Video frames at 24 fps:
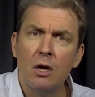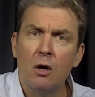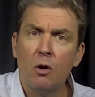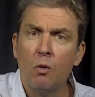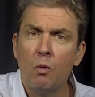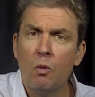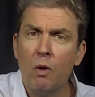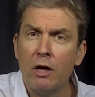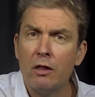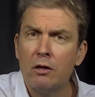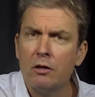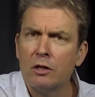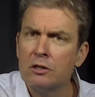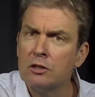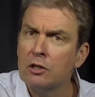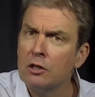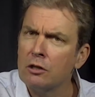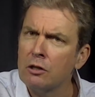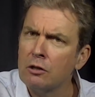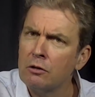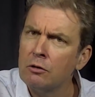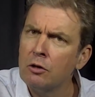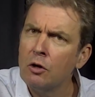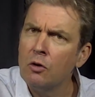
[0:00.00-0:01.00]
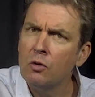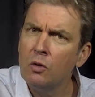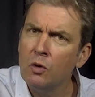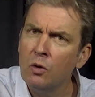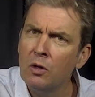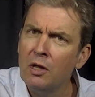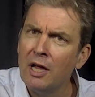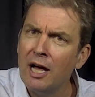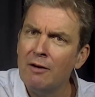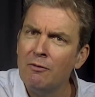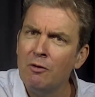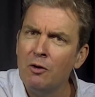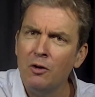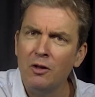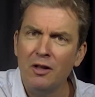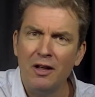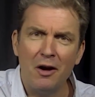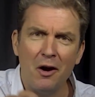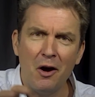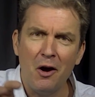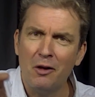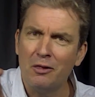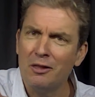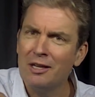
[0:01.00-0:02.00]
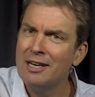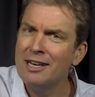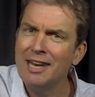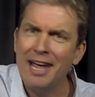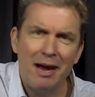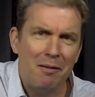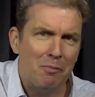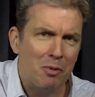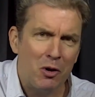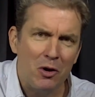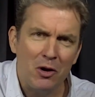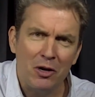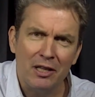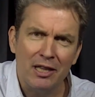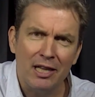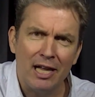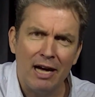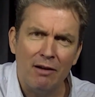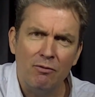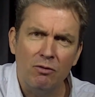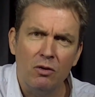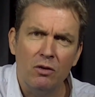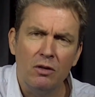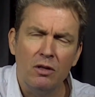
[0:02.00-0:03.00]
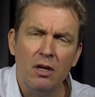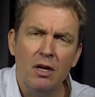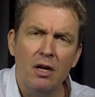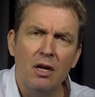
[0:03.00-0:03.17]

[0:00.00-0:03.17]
whether it's on the local level, on the neighborhood level,